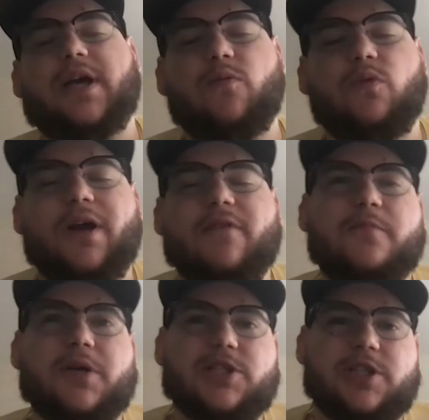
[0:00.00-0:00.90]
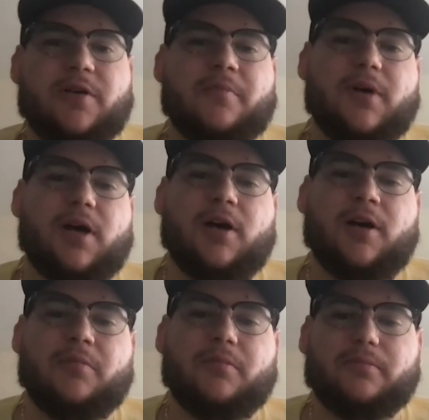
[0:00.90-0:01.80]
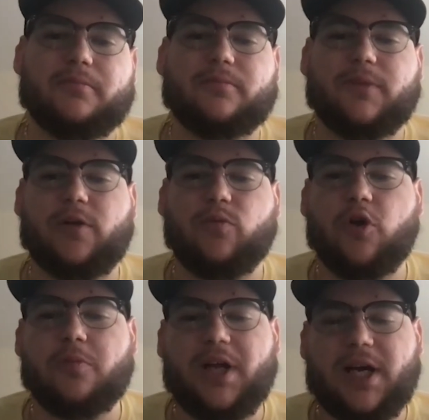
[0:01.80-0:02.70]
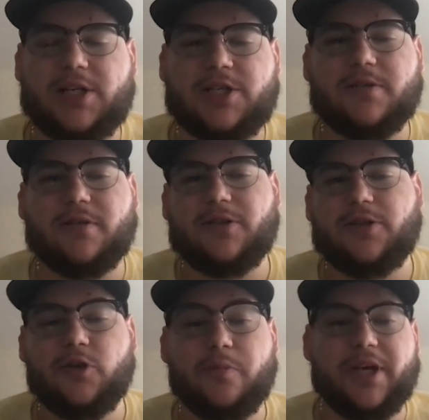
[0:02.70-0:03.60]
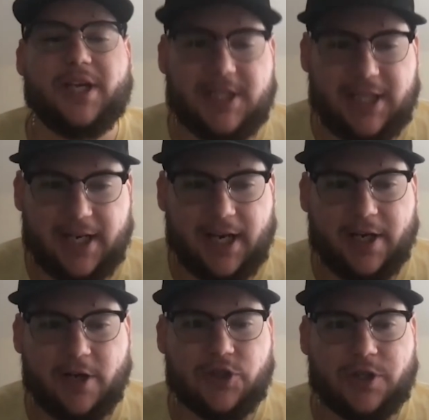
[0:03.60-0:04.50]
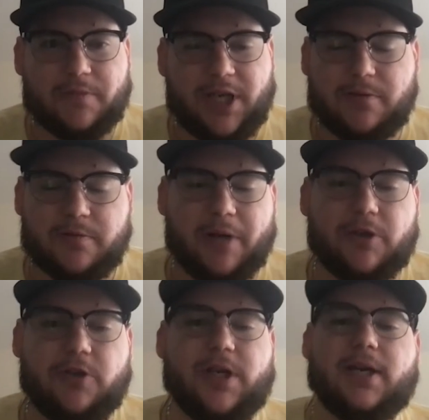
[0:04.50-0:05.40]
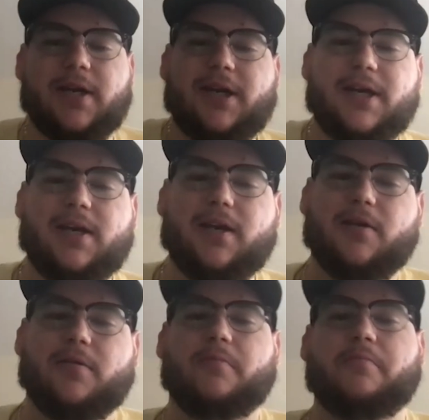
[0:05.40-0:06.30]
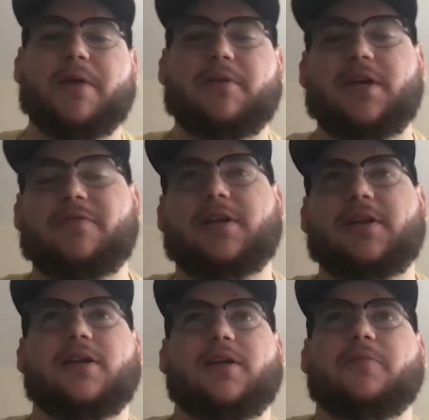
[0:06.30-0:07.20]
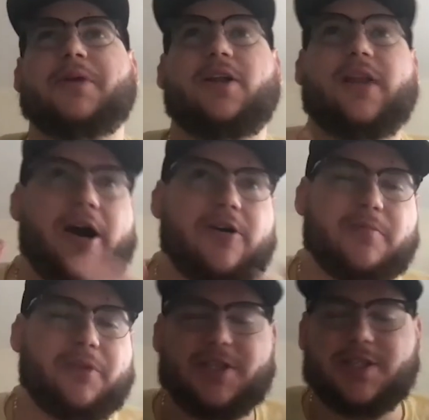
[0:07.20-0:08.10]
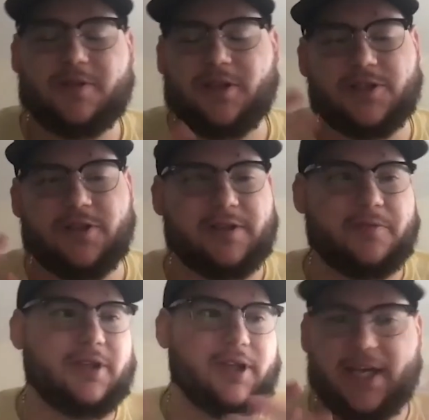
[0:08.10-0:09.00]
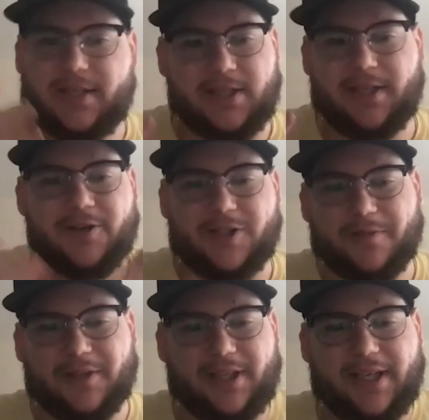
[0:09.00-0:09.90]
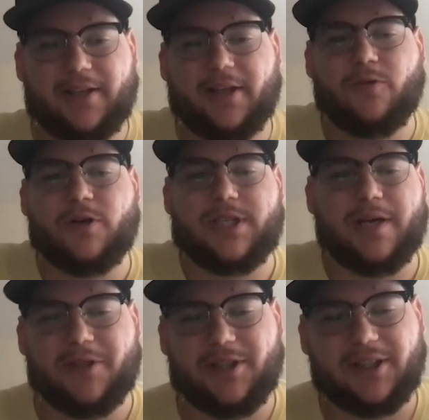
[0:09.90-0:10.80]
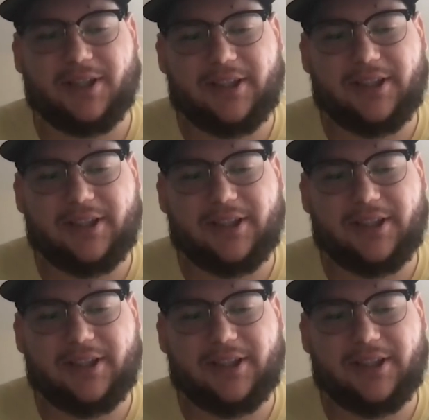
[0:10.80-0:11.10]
And what have been some roadblocks, you being 10? I know sometimes probably you can't maybe even be allowed in places because you have to be like 18 or something like that. Like, what has that been like?